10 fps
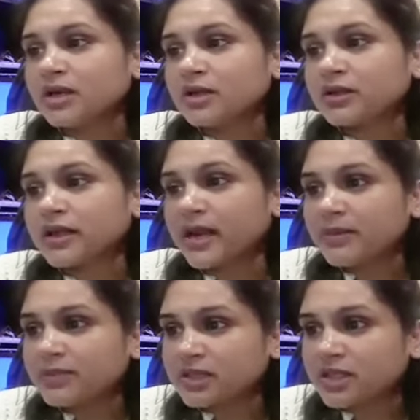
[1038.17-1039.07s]

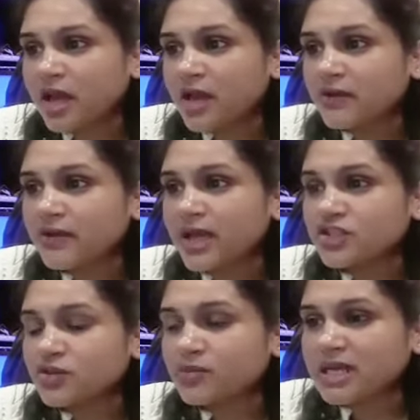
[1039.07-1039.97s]
grandmother have
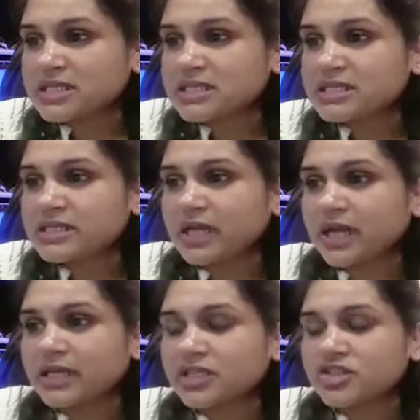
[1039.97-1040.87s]
angioplasty
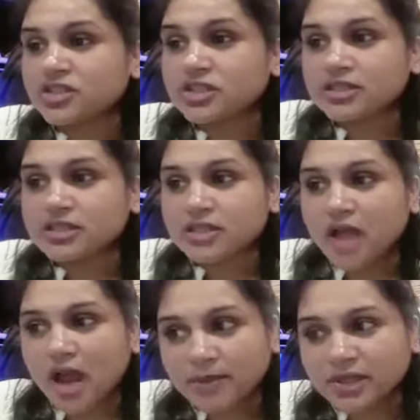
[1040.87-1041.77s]
and she is
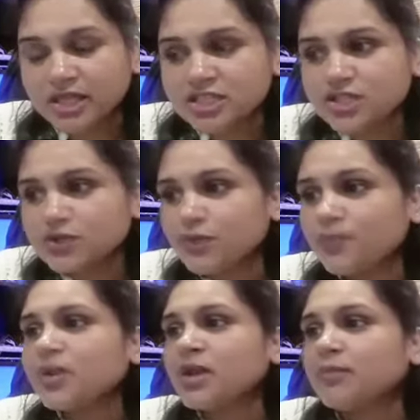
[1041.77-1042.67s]
hypertensive.
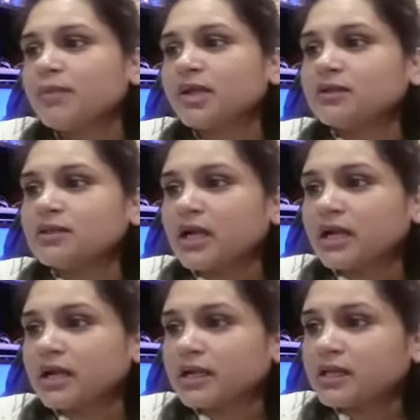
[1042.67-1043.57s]
Paternal
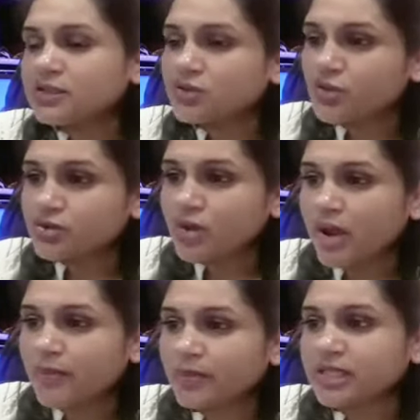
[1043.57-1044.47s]
uncle is also
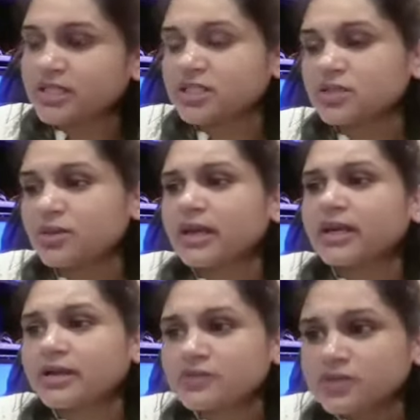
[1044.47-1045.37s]
hypertensive and
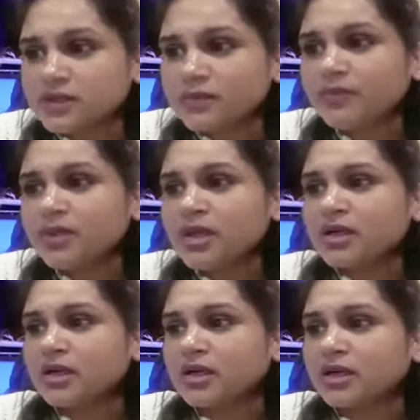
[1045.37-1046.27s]
has some
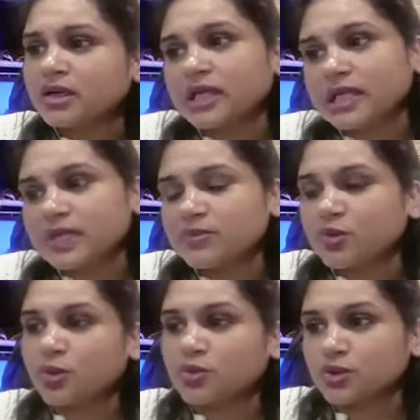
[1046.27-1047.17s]
kidney
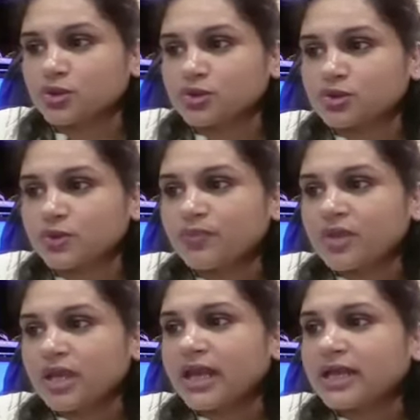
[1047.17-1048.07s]
problems also.
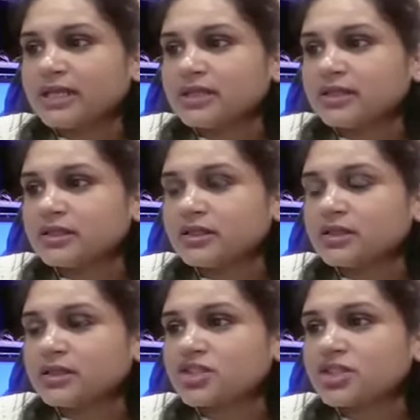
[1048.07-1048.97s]
And
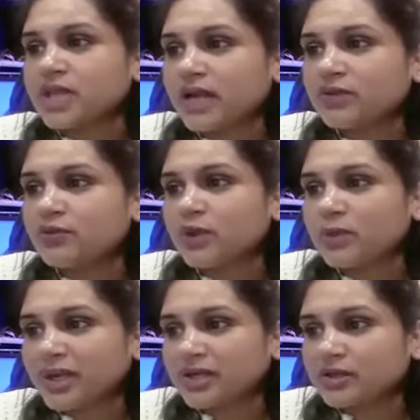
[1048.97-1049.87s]
she had one
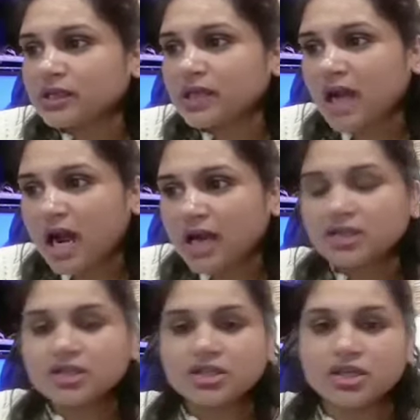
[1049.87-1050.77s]
paternal
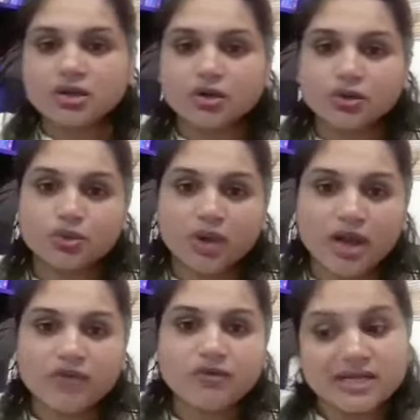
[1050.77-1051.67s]
aunt who
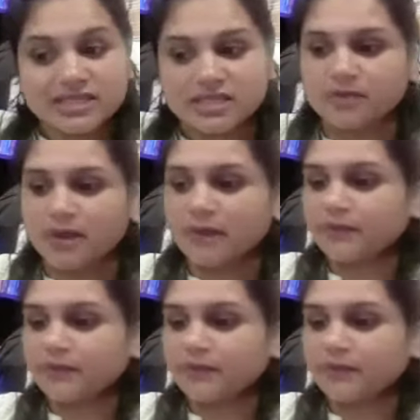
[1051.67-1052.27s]
have asthma.